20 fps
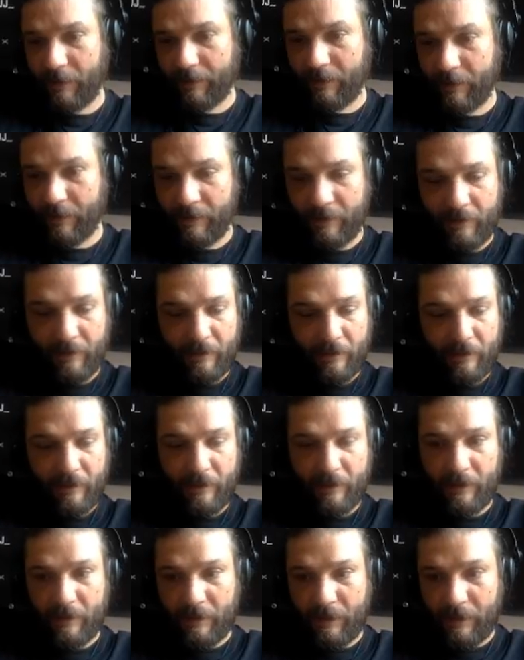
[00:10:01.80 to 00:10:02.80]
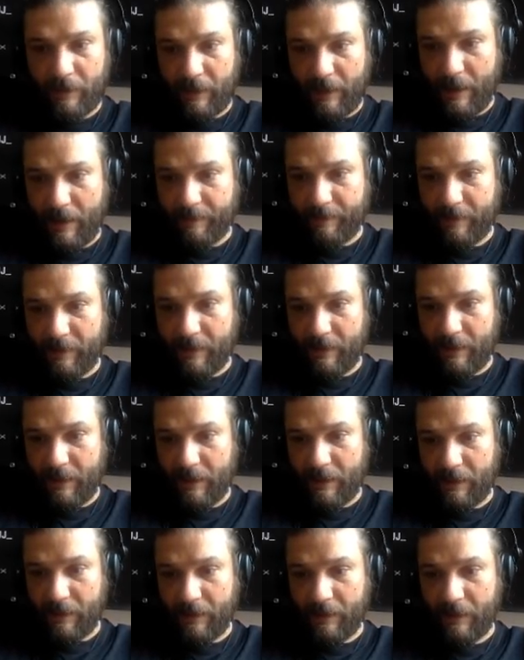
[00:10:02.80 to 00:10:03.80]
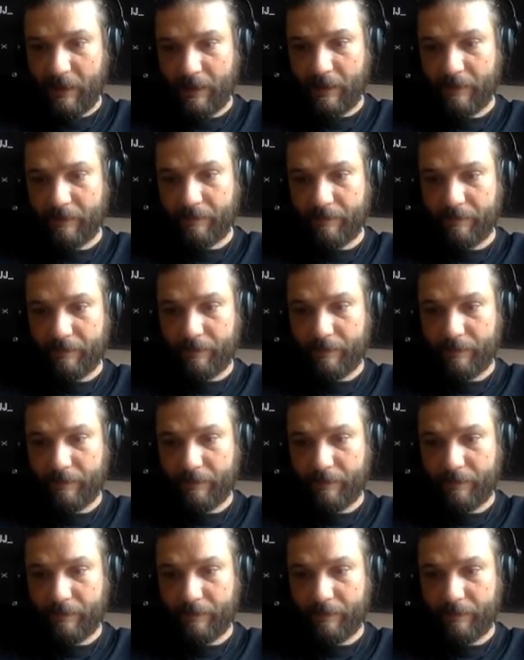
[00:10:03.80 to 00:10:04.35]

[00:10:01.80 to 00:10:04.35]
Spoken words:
another clap in there like that.